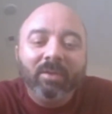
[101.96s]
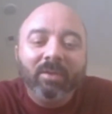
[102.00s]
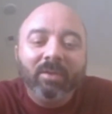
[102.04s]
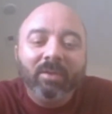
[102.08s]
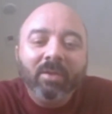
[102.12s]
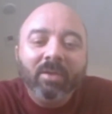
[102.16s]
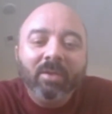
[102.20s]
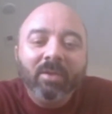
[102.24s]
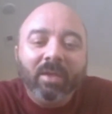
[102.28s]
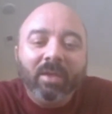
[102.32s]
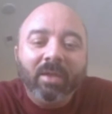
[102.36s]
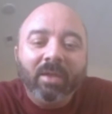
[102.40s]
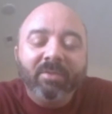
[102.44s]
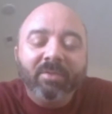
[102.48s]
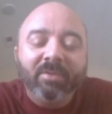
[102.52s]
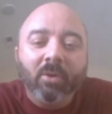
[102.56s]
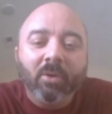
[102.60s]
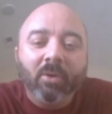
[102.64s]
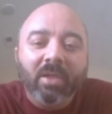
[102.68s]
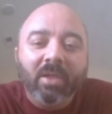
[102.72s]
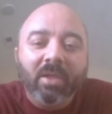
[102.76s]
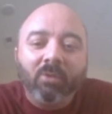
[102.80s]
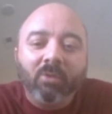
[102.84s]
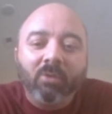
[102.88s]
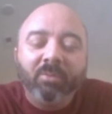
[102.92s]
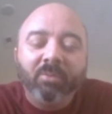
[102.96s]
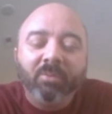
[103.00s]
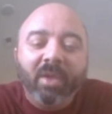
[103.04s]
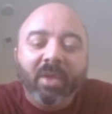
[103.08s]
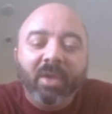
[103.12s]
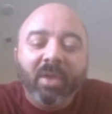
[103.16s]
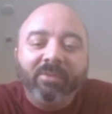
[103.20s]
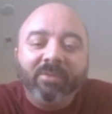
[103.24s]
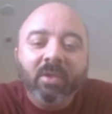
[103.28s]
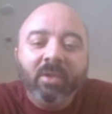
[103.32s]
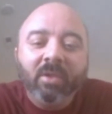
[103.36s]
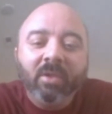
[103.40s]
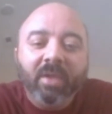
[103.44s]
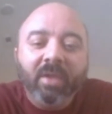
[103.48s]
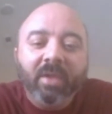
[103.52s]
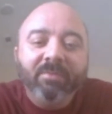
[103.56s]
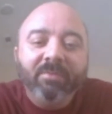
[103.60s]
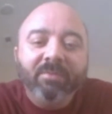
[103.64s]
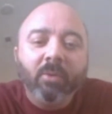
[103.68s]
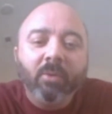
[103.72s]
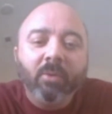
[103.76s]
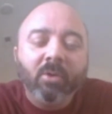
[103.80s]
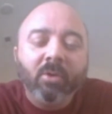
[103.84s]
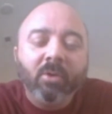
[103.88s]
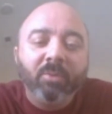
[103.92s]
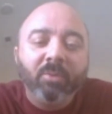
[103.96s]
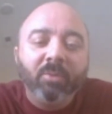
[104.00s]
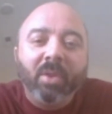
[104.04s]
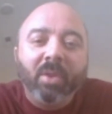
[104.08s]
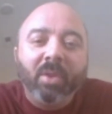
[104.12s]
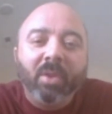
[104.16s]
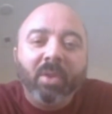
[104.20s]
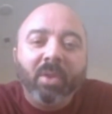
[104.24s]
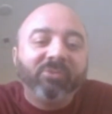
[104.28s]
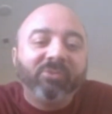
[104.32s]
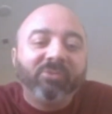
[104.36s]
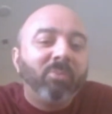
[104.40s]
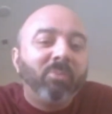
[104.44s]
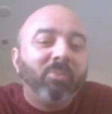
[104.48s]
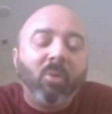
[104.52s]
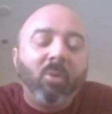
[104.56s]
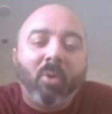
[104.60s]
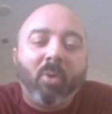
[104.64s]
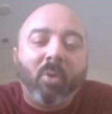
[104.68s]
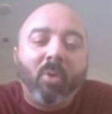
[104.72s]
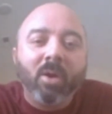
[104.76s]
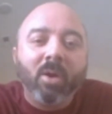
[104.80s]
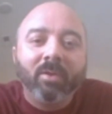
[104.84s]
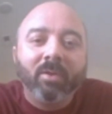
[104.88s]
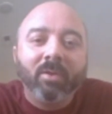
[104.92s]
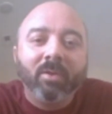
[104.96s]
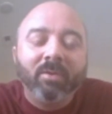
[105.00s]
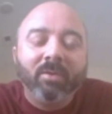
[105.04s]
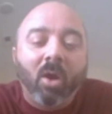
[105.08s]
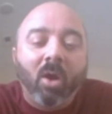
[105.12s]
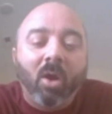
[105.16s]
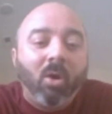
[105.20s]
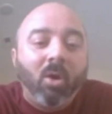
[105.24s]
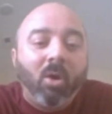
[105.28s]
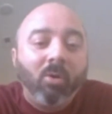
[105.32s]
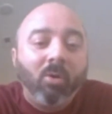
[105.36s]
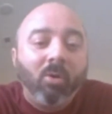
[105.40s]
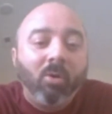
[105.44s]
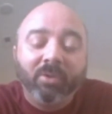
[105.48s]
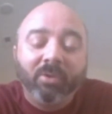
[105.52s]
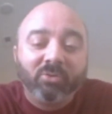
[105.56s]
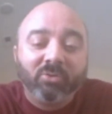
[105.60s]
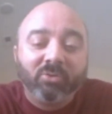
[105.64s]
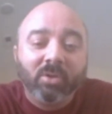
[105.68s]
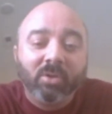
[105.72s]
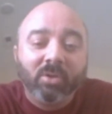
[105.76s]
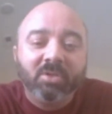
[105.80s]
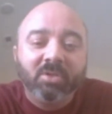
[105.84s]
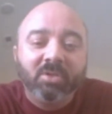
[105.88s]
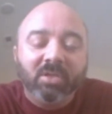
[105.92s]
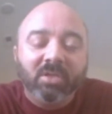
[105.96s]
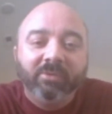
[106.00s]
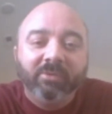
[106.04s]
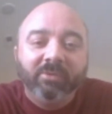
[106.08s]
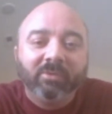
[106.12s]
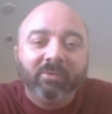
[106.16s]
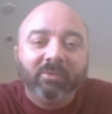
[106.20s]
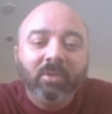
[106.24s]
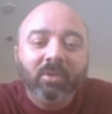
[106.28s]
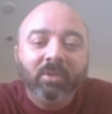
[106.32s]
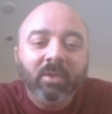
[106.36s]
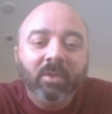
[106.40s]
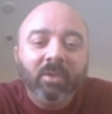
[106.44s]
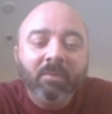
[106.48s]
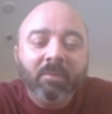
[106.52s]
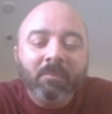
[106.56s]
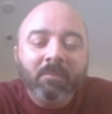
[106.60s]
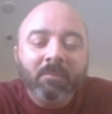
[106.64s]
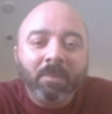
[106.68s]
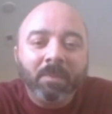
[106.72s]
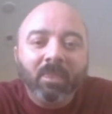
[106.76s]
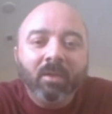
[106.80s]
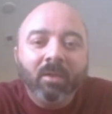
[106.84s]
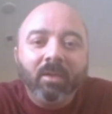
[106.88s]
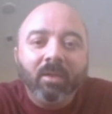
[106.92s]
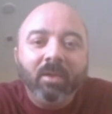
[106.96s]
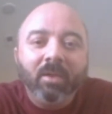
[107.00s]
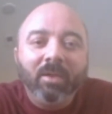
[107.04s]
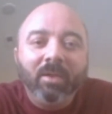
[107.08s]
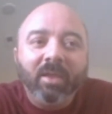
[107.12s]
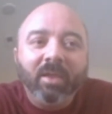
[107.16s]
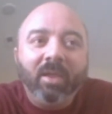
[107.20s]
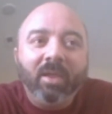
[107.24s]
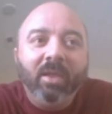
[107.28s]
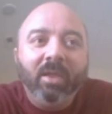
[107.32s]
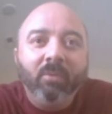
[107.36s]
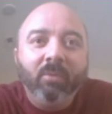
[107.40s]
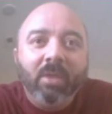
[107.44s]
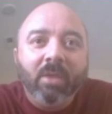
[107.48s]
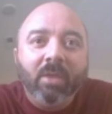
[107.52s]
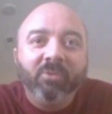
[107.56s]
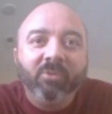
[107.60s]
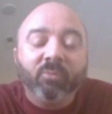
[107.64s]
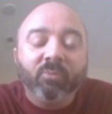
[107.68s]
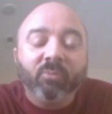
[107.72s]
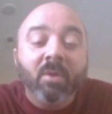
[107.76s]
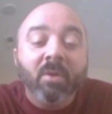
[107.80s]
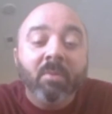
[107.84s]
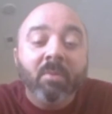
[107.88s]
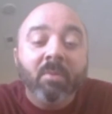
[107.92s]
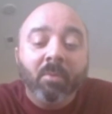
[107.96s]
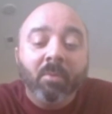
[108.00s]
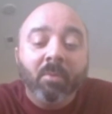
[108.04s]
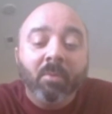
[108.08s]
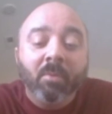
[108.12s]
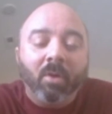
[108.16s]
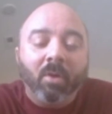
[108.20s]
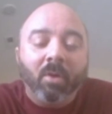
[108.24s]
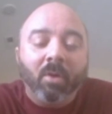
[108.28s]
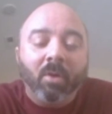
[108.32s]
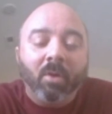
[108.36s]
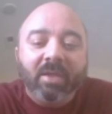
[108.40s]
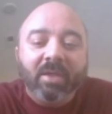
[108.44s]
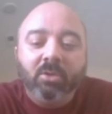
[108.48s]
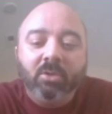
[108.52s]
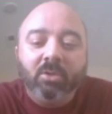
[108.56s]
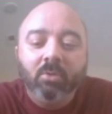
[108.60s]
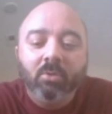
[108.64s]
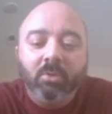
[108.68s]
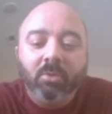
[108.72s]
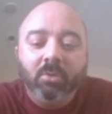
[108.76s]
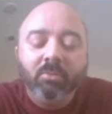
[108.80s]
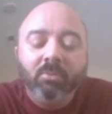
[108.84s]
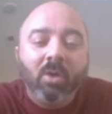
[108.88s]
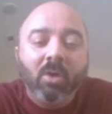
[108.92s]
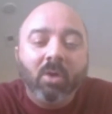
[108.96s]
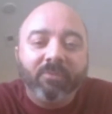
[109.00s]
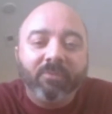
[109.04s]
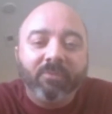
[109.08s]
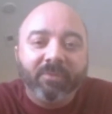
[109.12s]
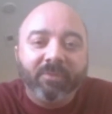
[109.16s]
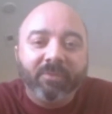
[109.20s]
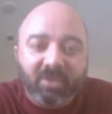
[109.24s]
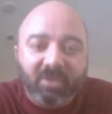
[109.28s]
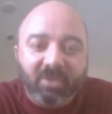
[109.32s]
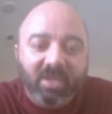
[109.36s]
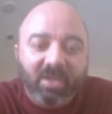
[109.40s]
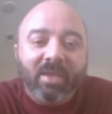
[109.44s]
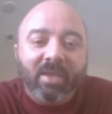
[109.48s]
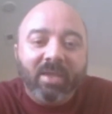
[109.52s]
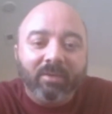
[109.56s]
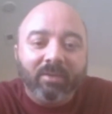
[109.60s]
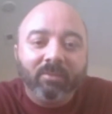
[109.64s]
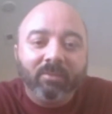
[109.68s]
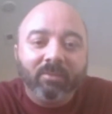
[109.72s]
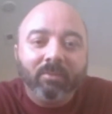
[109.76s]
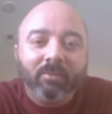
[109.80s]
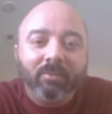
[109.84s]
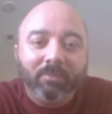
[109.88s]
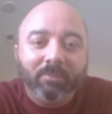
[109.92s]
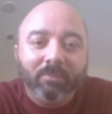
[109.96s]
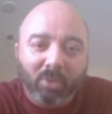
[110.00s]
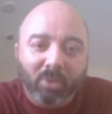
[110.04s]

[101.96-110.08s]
Yeah. Even though he only plays a small part in all the trilogies, he was memorable. I mean, like you don't forget Boba Fett.